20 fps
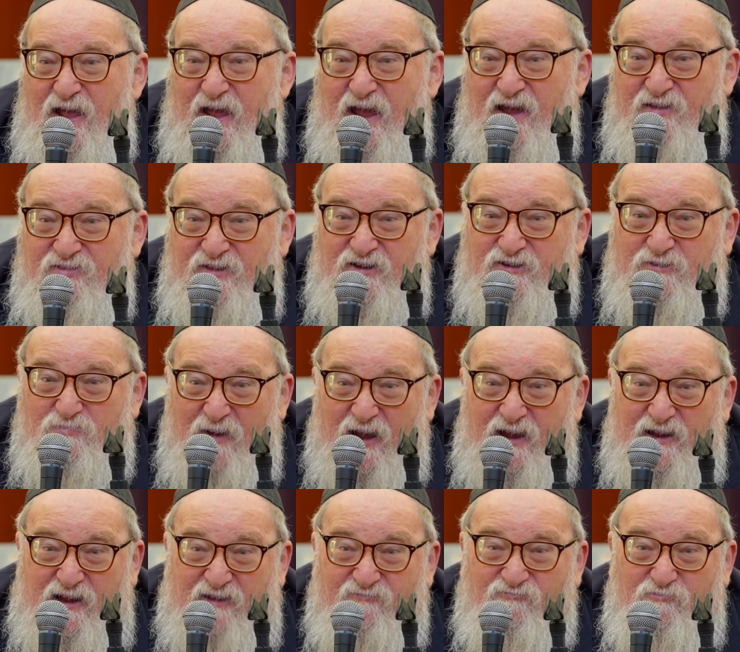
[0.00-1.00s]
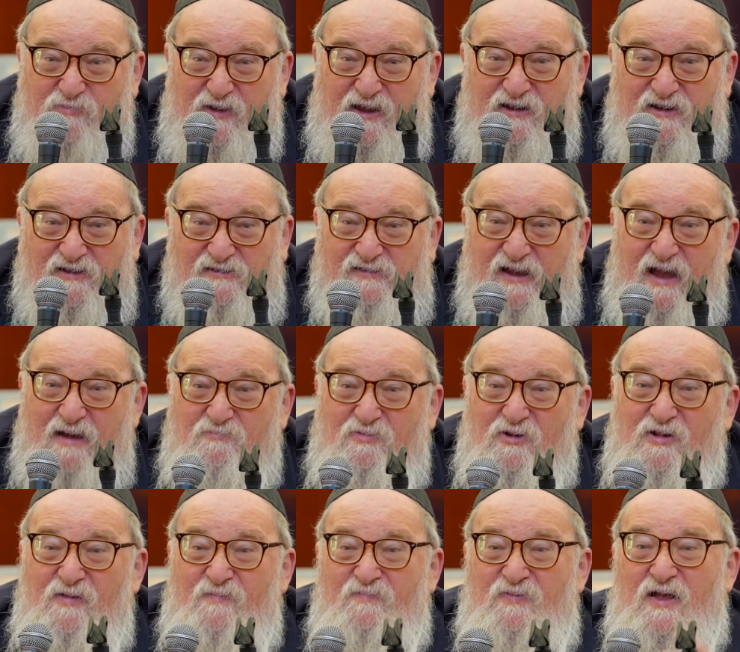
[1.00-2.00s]
And this might even be an
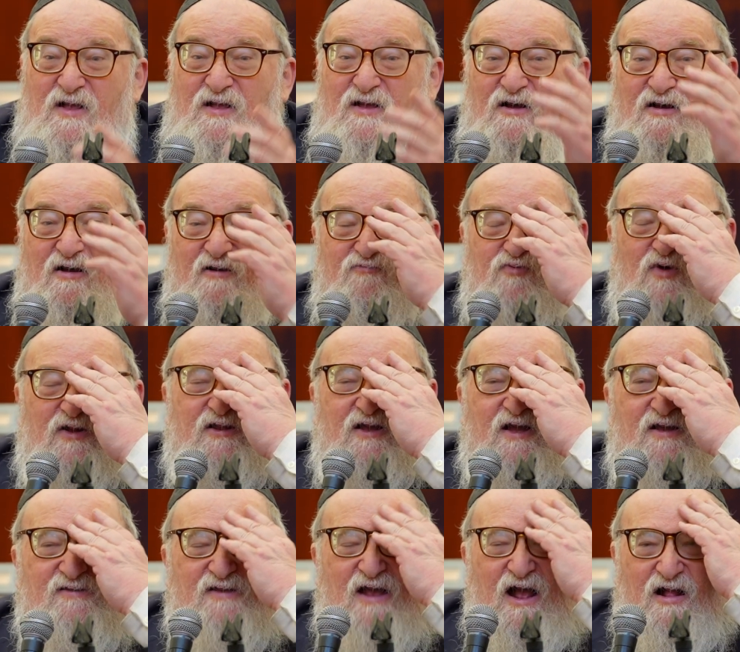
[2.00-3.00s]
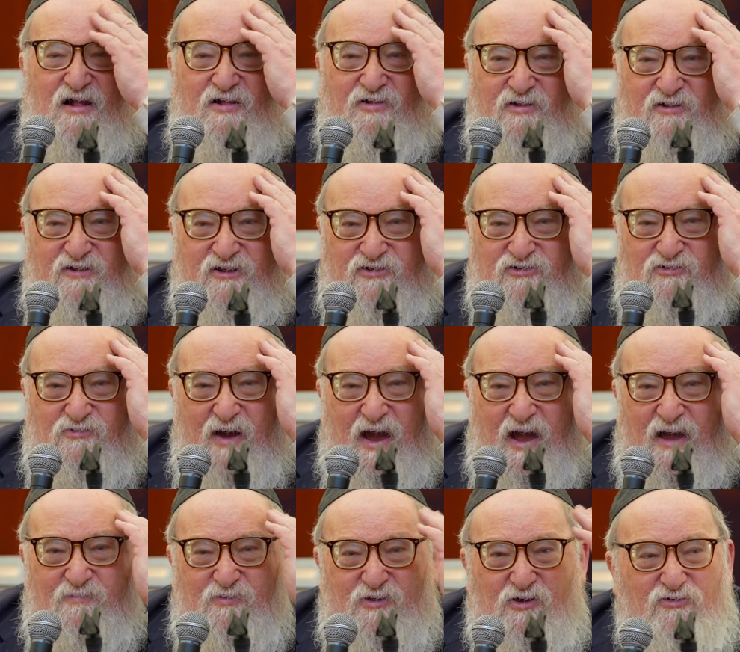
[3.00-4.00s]
example of what Chazal
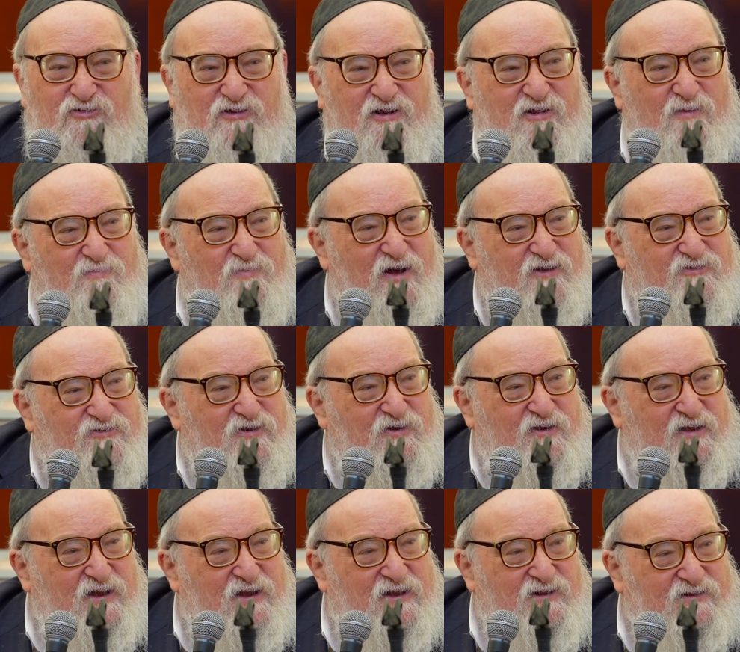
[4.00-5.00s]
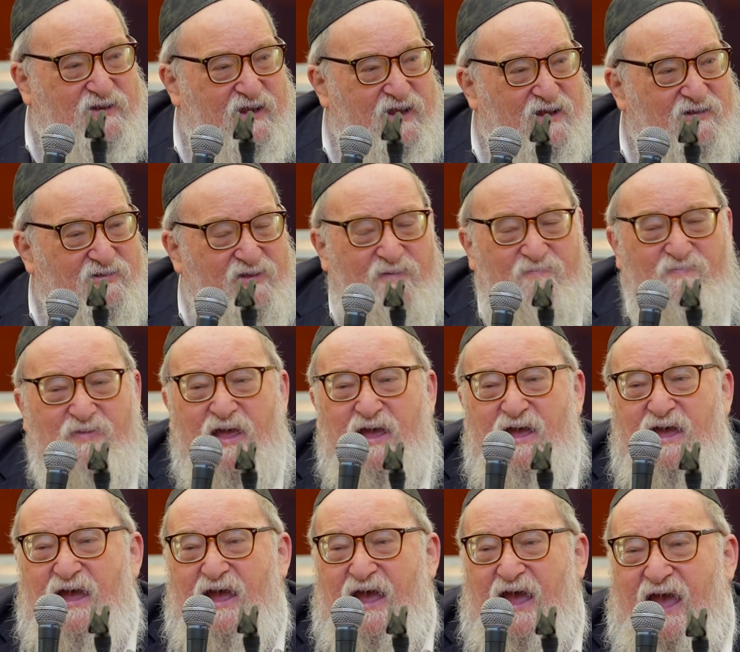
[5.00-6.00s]
described using the pasuk in Tehillim,
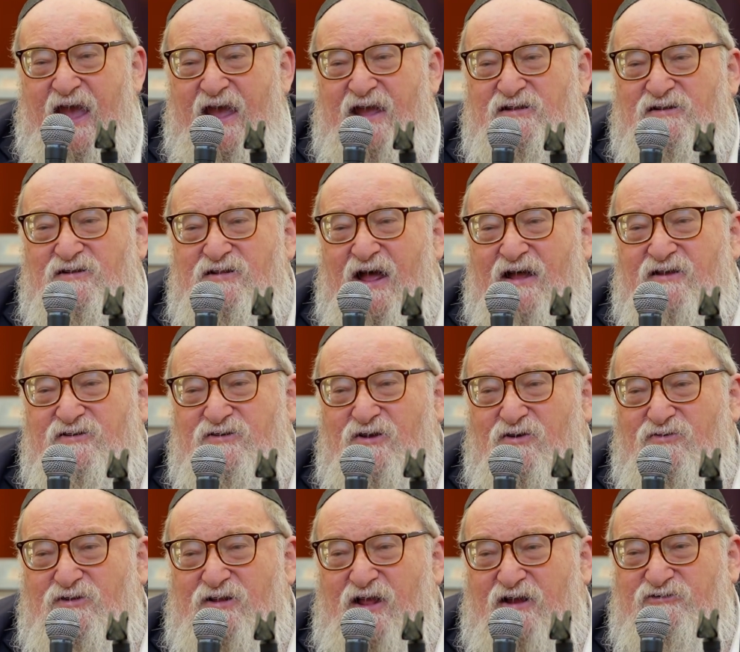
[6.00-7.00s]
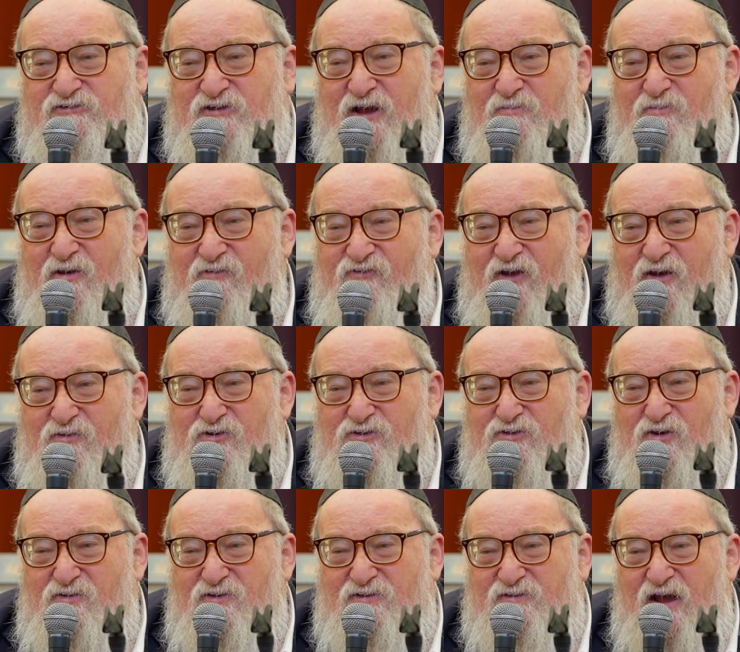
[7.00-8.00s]
Eit lasot lashem eferet
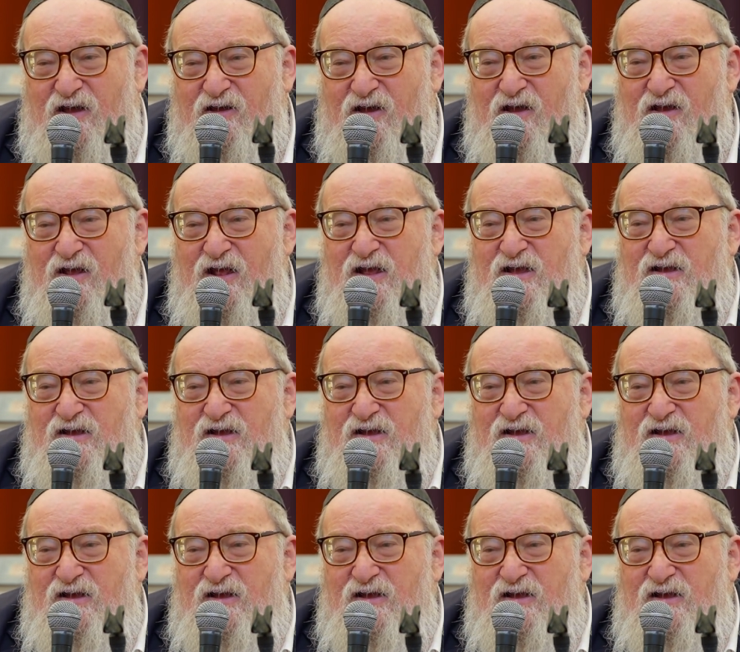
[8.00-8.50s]
torasecha.